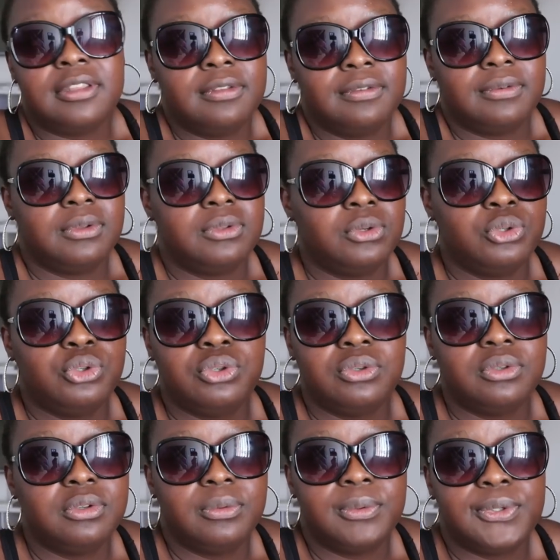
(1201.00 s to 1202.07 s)
did the photo
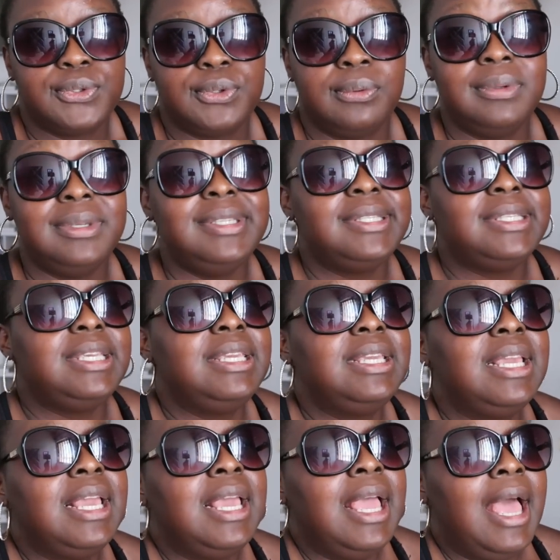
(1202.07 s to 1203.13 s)
shoot. It was so
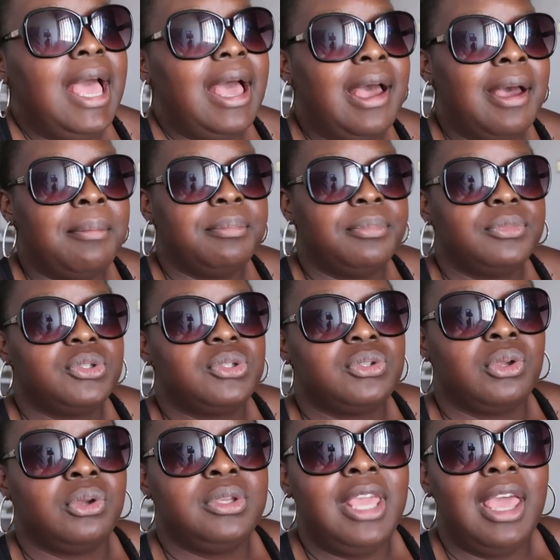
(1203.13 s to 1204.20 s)
easy. Um,
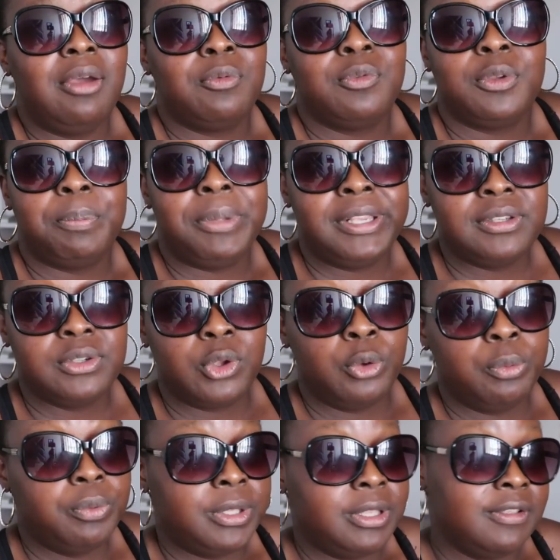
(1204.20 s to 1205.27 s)
so yeah, the place is
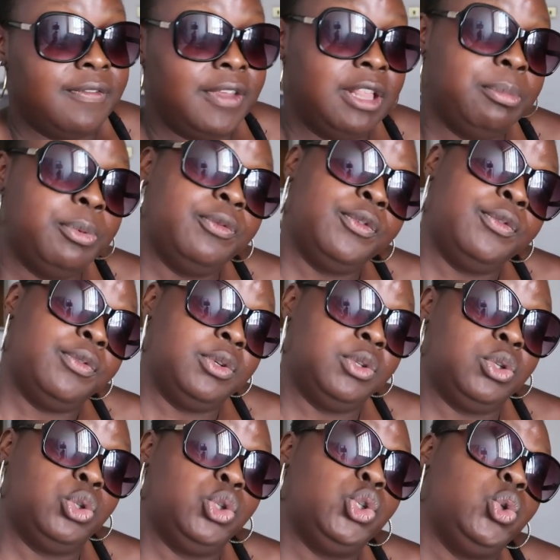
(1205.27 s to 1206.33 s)
open and available for
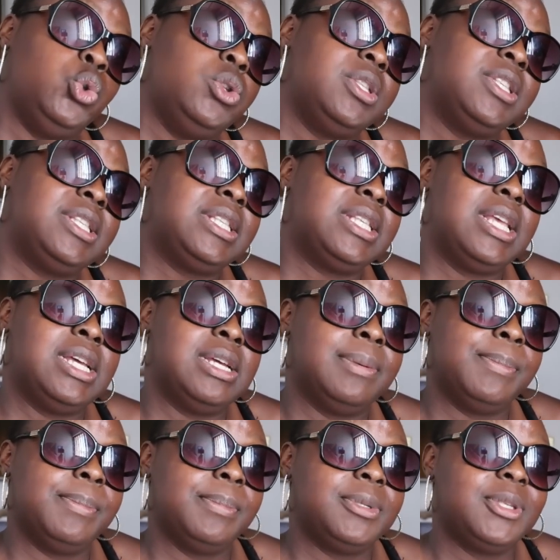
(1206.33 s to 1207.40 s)
photo shoots.
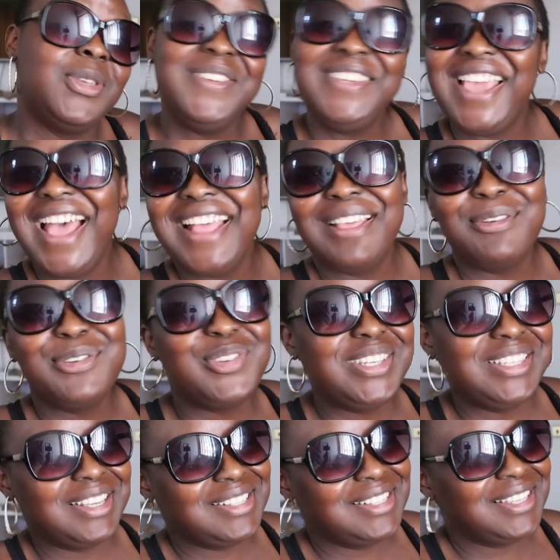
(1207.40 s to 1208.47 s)
Um, so yeah, that was
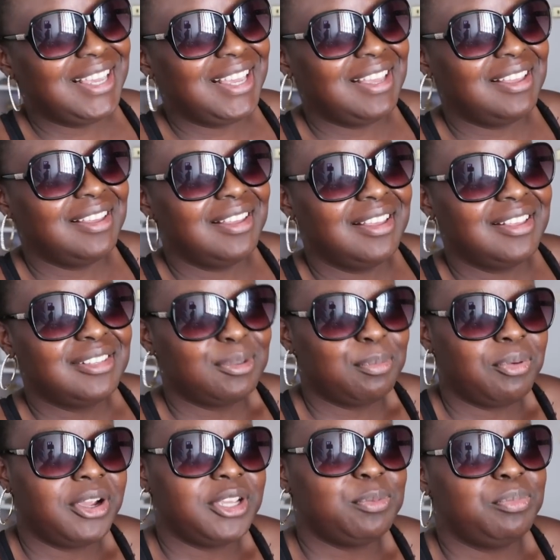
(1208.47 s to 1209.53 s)
really nice to get a
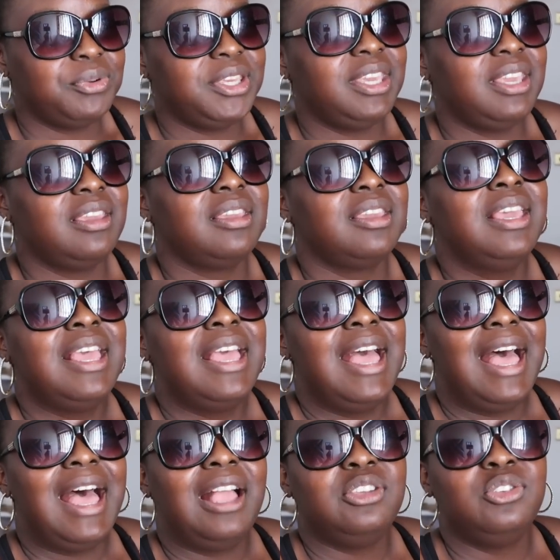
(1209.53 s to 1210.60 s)
surprise booking
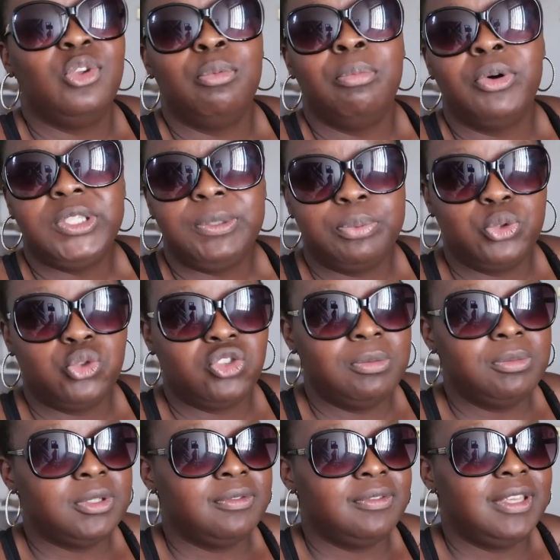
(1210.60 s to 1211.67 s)
and, you know, multiple
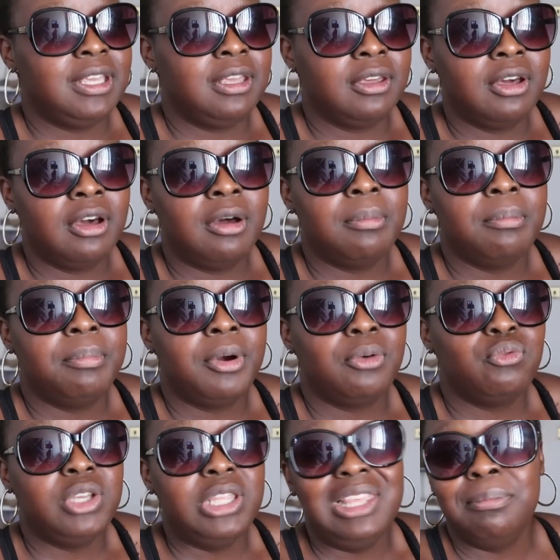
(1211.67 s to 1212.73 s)
streams of income,
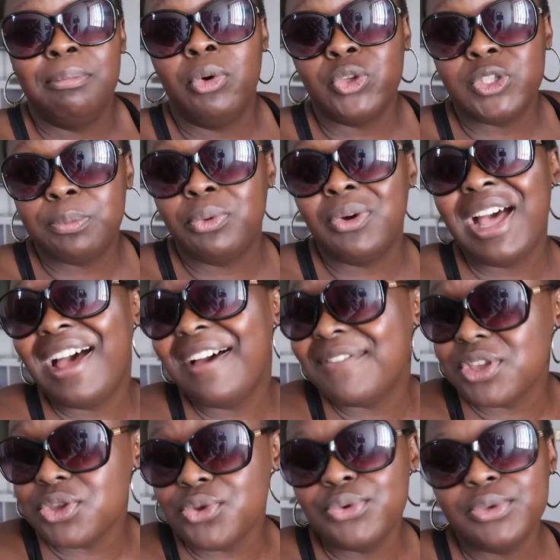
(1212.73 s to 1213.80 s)
but really multiple
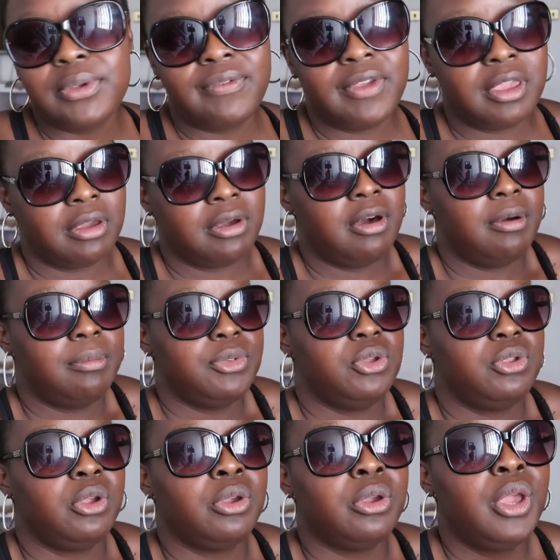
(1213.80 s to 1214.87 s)
avenues of income,
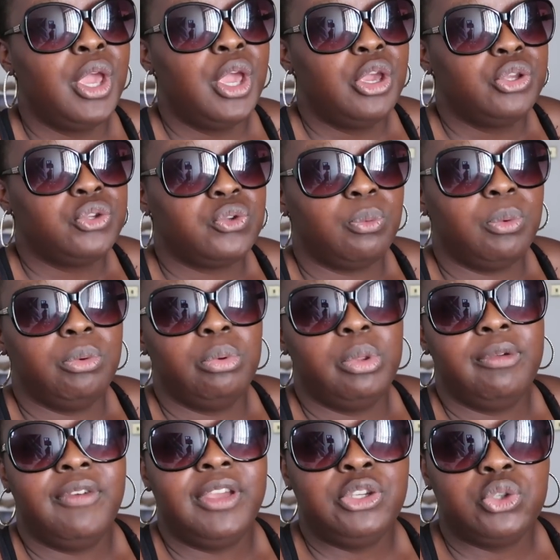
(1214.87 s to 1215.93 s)
you know. So we
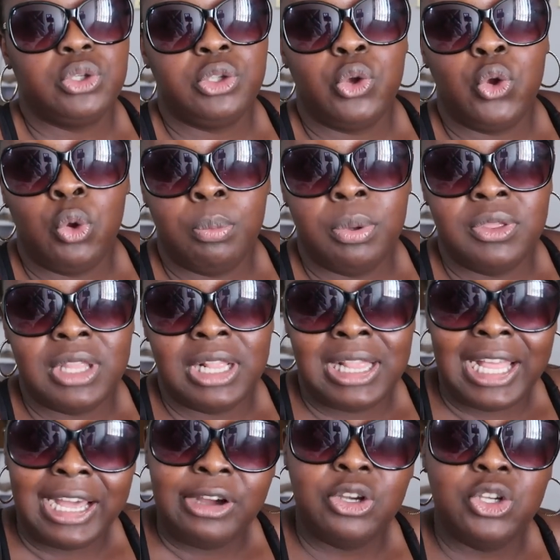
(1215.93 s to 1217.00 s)
will eventually open the
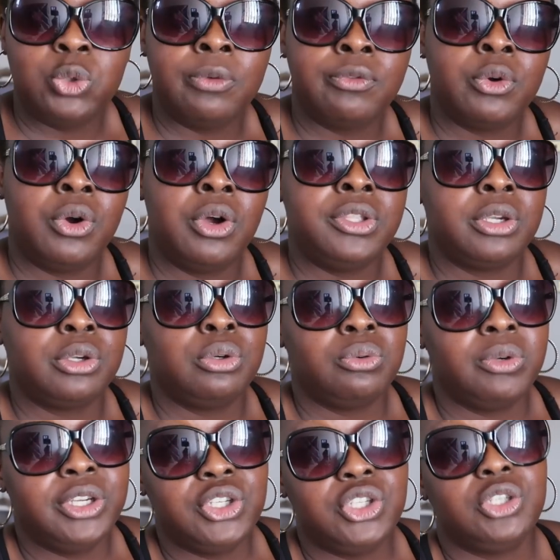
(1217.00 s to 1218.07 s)
lounge. We've got our
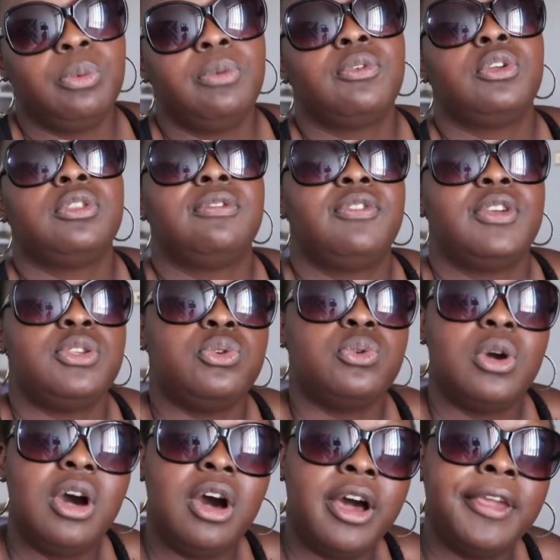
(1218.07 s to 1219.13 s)
decoration, we've got the
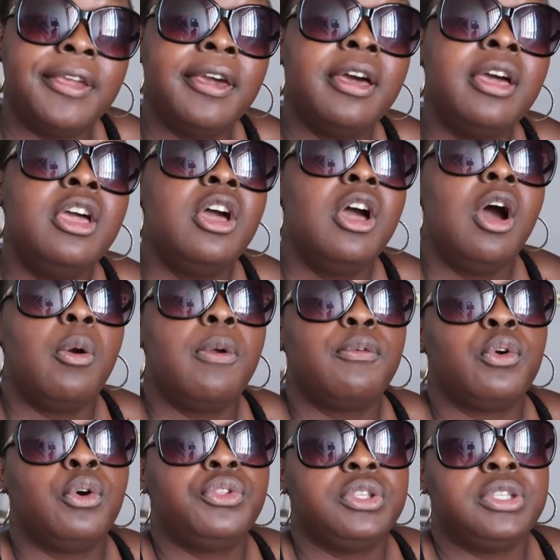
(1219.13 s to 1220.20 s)
venue hire,
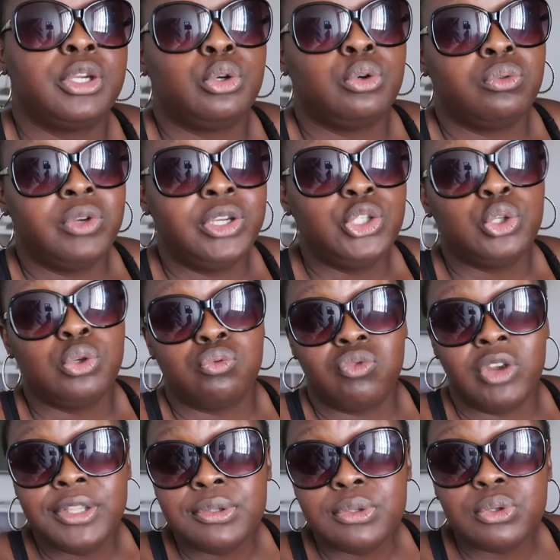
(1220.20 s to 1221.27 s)
we've got the decoration
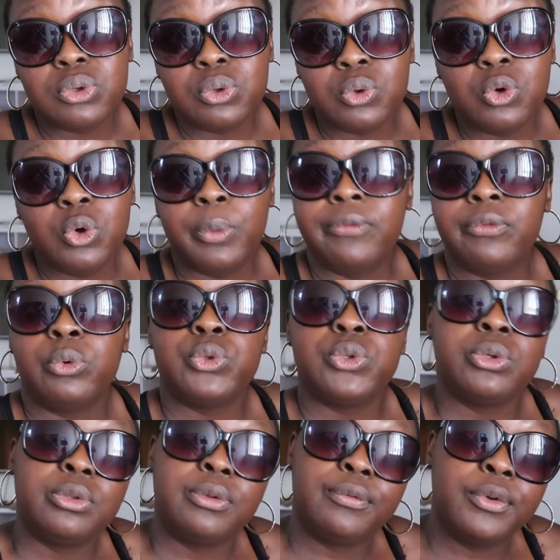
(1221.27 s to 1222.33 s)
rental, we've
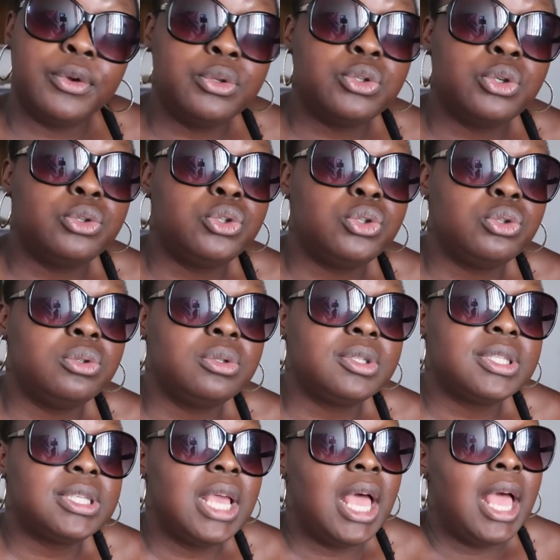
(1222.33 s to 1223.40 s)
also got the photo
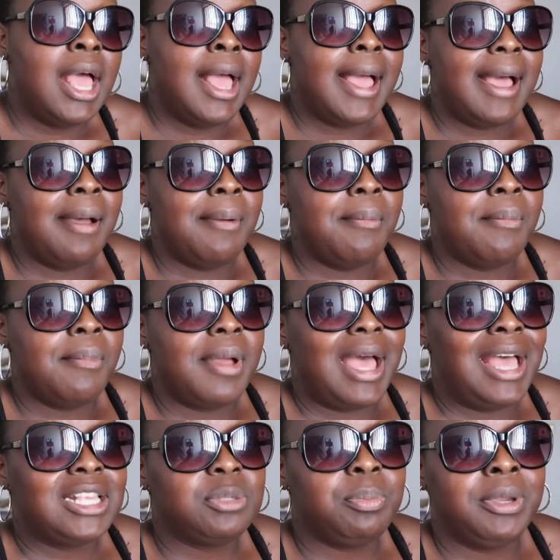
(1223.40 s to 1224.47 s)
shoots um,
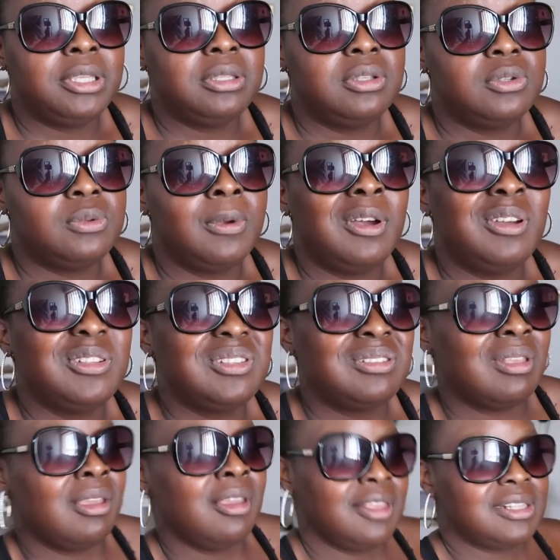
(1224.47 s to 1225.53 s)
aspect as well.
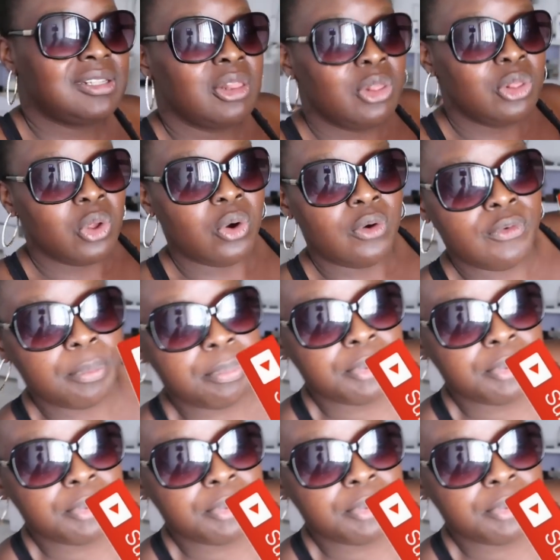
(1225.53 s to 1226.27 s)
So there's a lot of